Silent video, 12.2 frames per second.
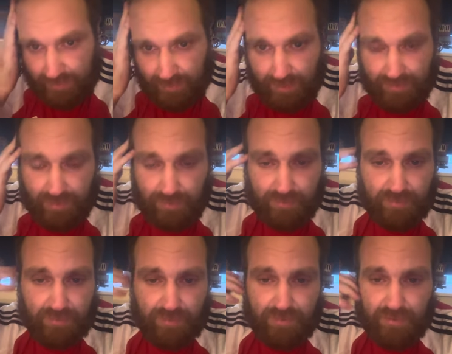I think,
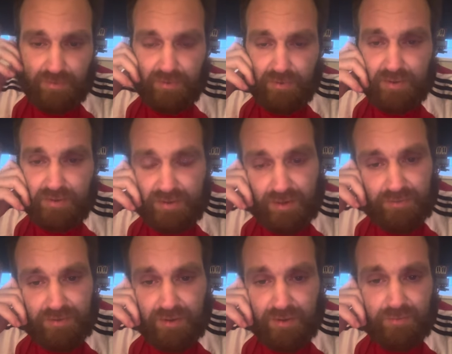I don't
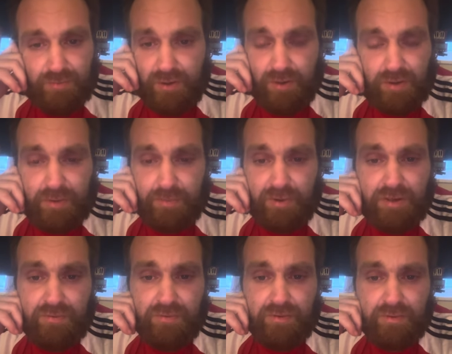even know if we got any money
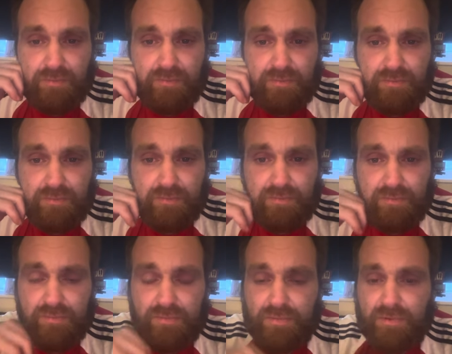for him.
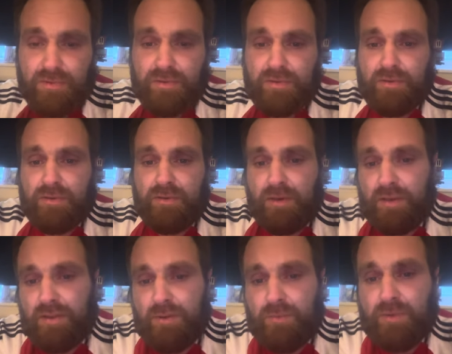I
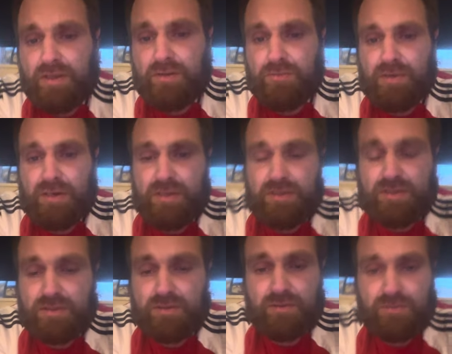think we had to release,
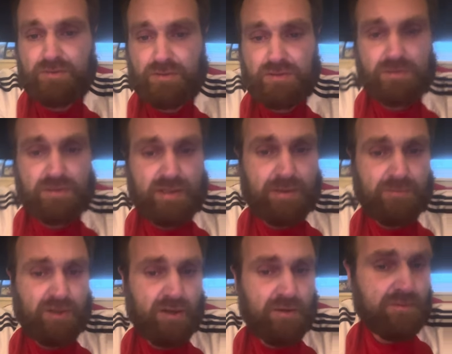just let him
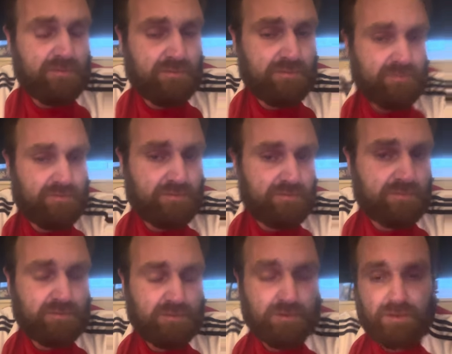go.
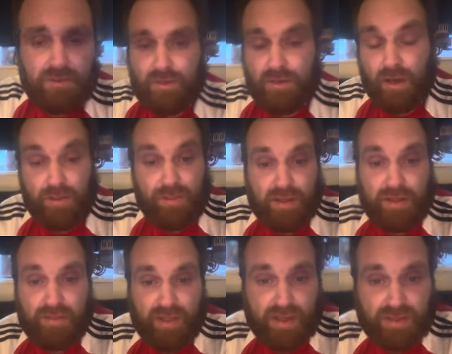I
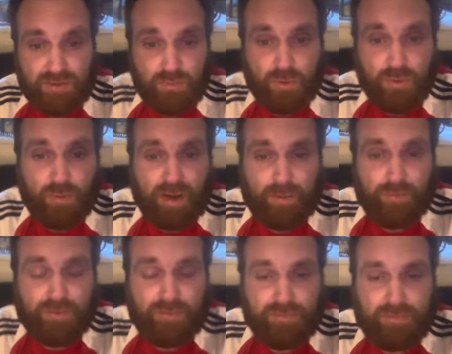think that's what will
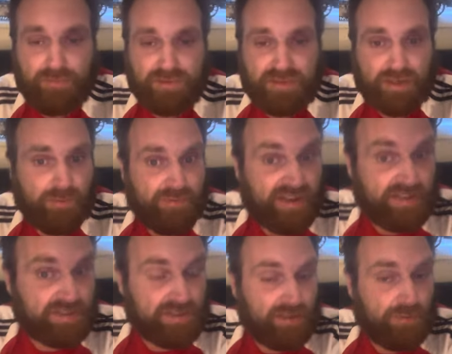happen, say, with
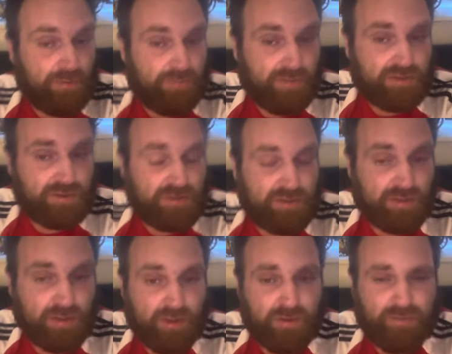Anthony, with Manchester
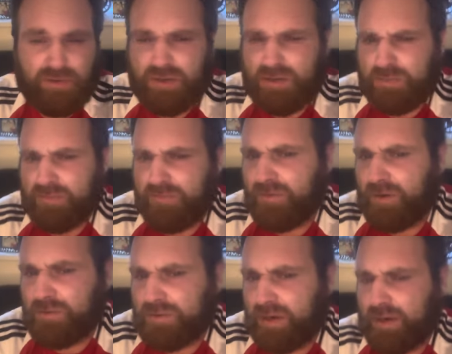United. He's been
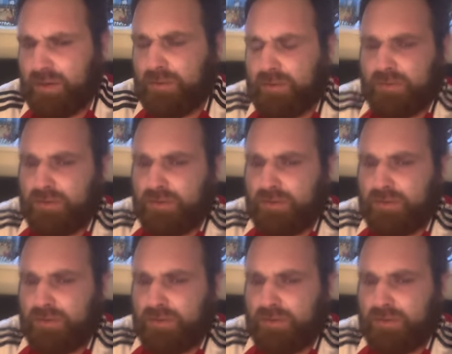frozen out.